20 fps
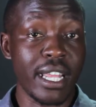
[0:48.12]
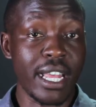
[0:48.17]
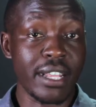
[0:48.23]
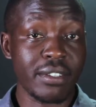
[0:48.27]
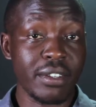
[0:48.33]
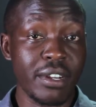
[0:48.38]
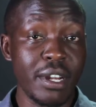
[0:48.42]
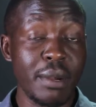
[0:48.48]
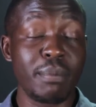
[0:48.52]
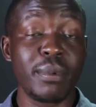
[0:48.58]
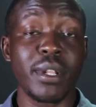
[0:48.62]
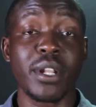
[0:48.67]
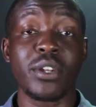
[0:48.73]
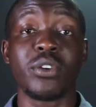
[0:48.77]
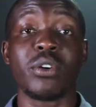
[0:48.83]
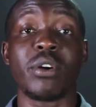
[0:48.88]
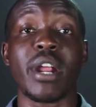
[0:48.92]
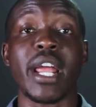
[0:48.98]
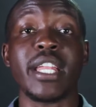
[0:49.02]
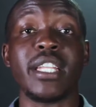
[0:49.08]
a script that
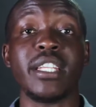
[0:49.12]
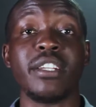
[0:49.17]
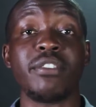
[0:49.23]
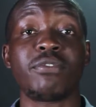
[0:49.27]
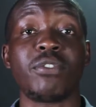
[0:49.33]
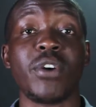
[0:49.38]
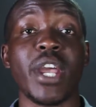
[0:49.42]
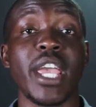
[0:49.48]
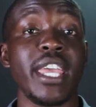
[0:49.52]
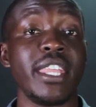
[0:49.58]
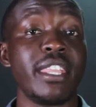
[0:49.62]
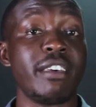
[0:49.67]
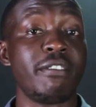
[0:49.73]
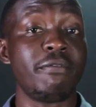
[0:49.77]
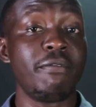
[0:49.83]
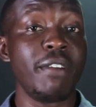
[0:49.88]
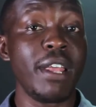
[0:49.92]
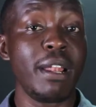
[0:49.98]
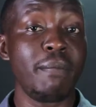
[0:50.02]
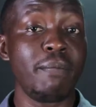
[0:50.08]
you're writing for either
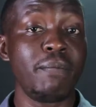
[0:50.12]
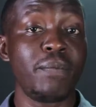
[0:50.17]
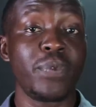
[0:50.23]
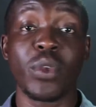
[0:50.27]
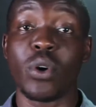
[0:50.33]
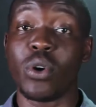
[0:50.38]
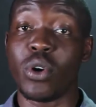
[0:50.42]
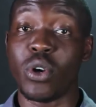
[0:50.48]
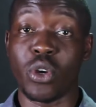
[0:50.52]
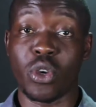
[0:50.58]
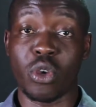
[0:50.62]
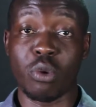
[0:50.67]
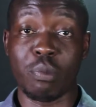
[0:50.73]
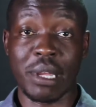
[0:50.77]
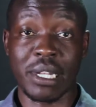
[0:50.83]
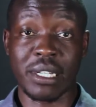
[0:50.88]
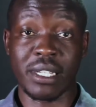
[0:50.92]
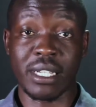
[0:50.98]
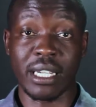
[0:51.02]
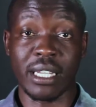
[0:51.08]
film or
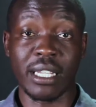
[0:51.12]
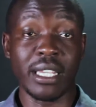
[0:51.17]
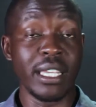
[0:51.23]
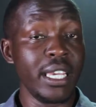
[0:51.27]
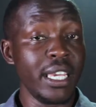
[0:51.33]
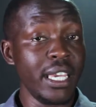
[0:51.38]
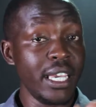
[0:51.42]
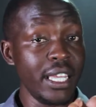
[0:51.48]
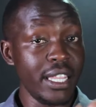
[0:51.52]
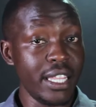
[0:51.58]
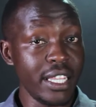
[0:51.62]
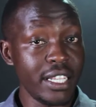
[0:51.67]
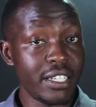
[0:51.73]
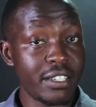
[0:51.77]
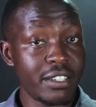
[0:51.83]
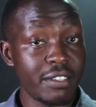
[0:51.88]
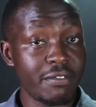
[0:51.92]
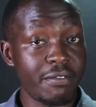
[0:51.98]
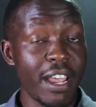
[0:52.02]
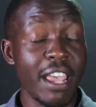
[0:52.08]
documentary.
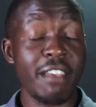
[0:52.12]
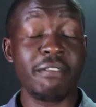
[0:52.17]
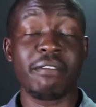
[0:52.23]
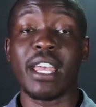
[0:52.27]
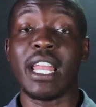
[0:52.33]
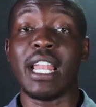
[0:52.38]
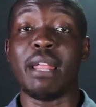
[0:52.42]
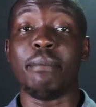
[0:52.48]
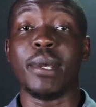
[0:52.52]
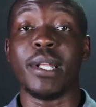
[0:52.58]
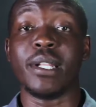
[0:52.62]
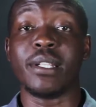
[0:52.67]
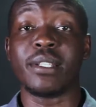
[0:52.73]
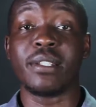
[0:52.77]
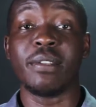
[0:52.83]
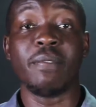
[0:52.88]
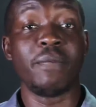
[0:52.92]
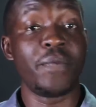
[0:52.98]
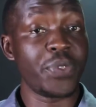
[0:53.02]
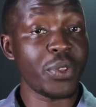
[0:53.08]
These 5
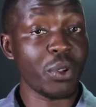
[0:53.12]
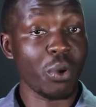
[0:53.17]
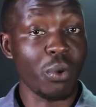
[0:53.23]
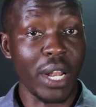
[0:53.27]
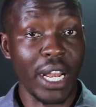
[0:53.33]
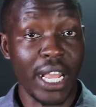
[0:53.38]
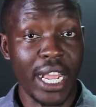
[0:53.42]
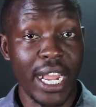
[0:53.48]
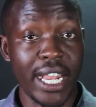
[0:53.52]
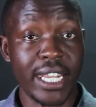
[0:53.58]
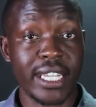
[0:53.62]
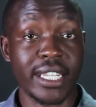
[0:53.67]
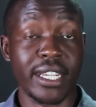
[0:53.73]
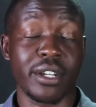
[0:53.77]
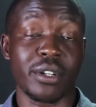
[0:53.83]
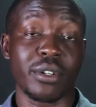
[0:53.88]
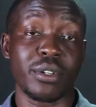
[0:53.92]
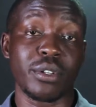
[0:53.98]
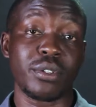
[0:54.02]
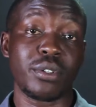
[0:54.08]
elements will cut
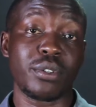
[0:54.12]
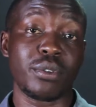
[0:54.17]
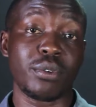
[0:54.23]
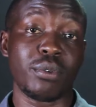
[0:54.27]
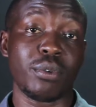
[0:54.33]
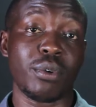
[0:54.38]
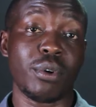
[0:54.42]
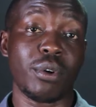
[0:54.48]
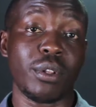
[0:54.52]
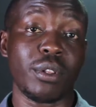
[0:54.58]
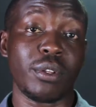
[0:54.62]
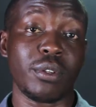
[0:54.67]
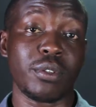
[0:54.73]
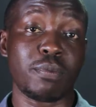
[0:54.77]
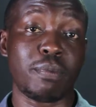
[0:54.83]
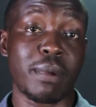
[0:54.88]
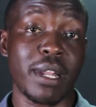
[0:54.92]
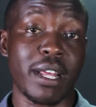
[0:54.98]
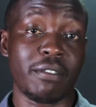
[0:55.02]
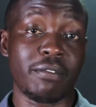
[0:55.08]
across through all
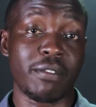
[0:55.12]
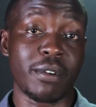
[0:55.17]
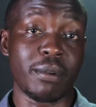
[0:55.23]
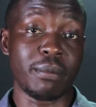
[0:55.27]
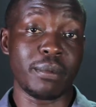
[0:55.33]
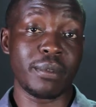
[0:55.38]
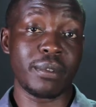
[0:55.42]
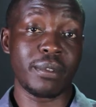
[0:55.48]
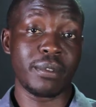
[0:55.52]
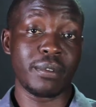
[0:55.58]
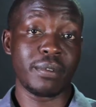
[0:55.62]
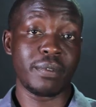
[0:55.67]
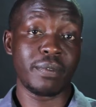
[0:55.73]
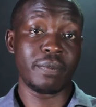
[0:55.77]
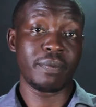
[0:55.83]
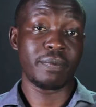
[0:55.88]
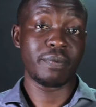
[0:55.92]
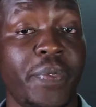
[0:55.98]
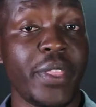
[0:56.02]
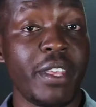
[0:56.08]
those platforms.
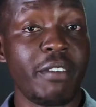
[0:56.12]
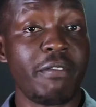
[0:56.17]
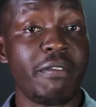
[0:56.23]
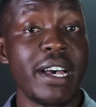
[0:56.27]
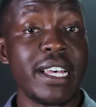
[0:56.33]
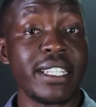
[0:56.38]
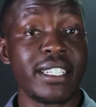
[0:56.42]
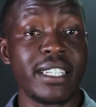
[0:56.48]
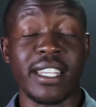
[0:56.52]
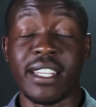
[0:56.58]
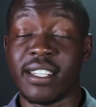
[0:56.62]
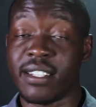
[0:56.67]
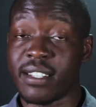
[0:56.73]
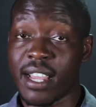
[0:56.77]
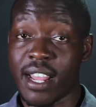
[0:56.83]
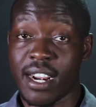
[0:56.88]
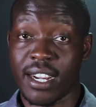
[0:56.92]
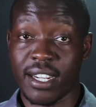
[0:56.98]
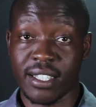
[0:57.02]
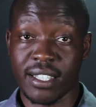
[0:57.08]
The first is
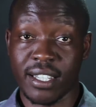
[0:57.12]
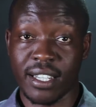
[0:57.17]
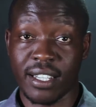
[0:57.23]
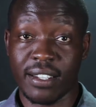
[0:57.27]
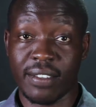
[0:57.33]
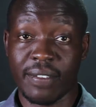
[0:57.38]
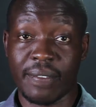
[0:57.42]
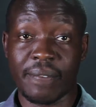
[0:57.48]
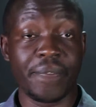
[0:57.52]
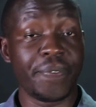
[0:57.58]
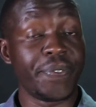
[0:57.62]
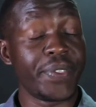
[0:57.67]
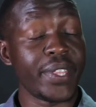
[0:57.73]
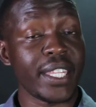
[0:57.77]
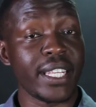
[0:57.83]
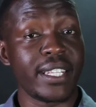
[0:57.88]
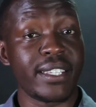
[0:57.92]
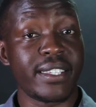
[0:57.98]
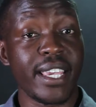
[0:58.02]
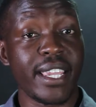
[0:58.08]
character.
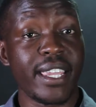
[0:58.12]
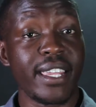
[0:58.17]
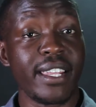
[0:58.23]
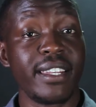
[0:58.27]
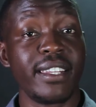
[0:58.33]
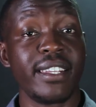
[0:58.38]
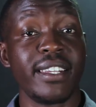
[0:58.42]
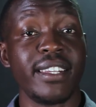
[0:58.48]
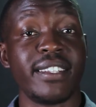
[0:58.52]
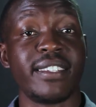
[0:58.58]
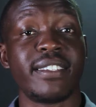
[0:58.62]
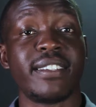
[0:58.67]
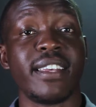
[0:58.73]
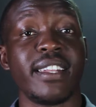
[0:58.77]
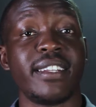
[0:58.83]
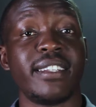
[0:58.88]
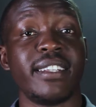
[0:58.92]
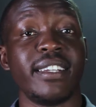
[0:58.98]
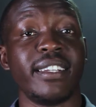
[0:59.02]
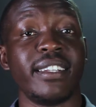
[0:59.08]
Second is
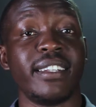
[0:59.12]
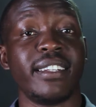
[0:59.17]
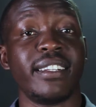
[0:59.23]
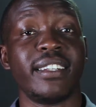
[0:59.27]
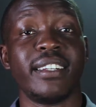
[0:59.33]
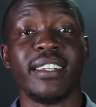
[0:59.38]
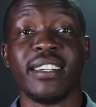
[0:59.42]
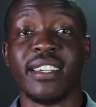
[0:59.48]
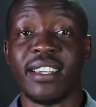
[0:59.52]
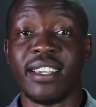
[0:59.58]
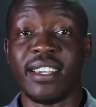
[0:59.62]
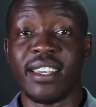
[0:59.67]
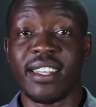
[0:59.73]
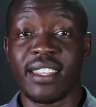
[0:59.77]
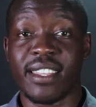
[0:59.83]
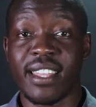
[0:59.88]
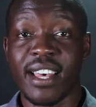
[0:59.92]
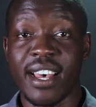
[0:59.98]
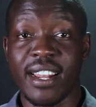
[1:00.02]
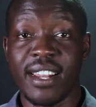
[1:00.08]
setting.
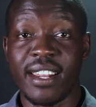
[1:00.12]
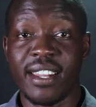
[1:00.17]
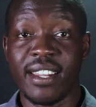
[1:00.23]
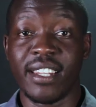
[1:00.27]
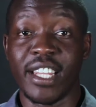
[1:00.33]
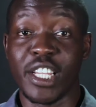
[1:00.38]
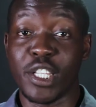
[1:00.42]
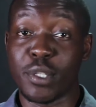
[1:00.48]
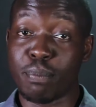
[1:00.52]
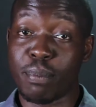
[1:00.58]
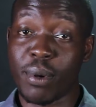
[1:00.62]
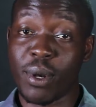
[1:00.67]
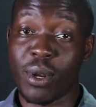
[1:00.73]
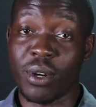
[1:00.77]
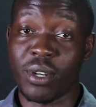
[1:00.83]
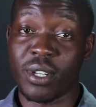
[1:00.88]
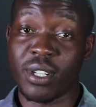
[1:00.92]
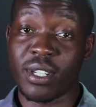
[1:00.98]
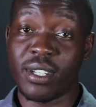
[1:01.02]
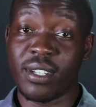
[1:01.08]
Third is
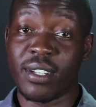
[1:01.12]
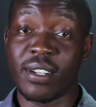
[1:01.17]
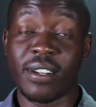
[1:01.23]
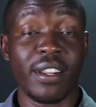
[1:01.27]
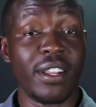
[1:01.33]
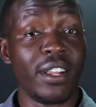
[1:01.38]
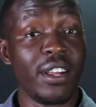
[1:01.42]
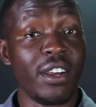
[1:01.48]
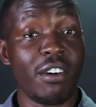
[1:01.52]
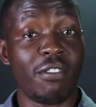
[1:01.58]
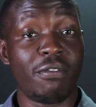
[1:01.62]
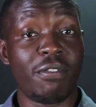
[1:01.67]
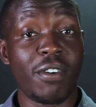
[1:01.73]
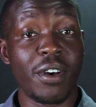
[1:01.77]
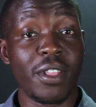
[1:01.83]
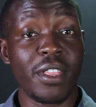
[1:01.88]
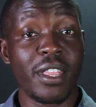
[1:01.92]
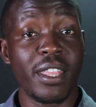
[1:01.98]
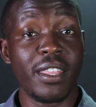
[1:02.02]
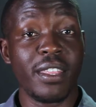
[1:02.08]
plot.
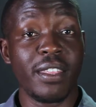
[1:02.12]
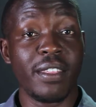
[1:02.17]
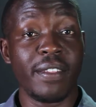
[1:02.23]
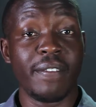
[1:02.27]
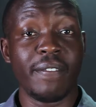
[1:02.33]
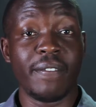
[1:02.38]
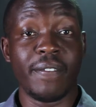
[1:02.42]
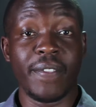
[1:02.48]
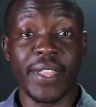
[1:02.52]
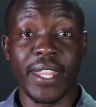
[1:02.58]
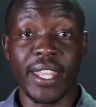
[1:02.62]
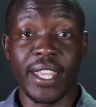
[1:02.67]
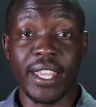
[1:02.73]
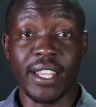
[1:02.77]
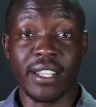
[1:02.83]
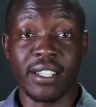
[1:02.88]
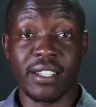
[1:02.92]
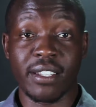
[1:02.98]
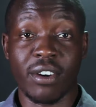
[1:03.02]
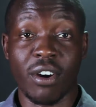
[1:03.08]
Fourth
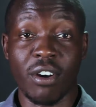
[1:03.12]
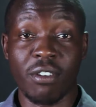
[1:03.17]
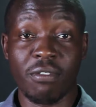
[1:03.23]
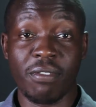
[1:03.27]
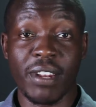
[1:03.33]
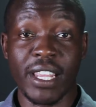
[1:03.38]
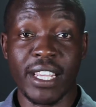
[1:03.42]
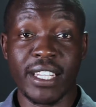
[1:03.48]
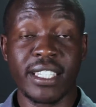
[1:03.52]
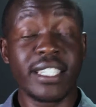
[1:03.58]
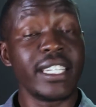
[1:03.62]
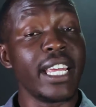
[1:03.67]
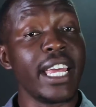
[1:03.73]
is conflict.